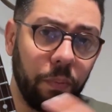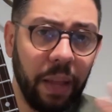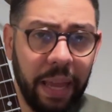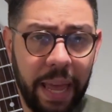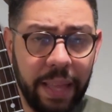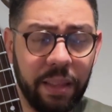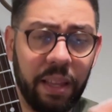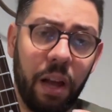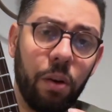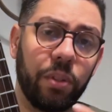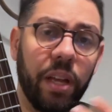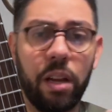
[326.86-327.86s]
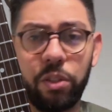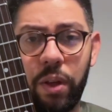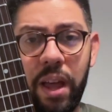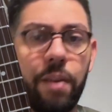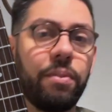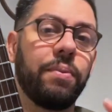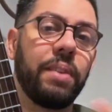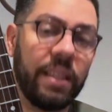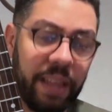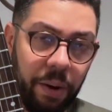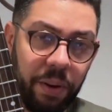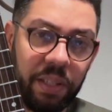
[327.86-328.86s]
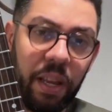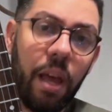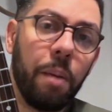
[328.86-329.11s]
And now they also have the Vinteras,